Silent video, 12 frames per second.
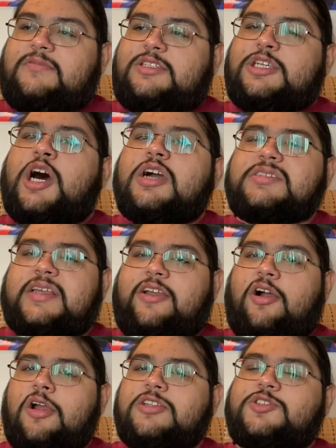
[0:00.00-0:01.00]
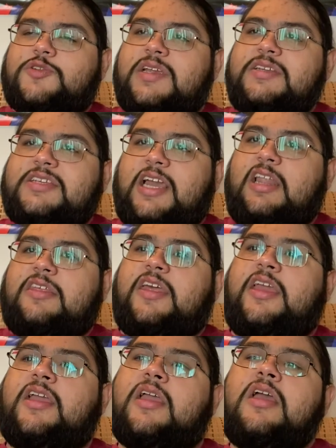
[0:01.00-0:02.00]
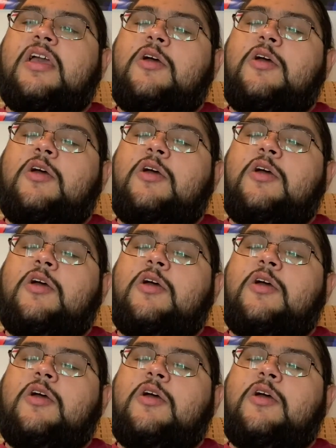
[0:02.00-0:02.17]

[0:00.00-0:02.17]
tugs at your heartstrings kind of thing,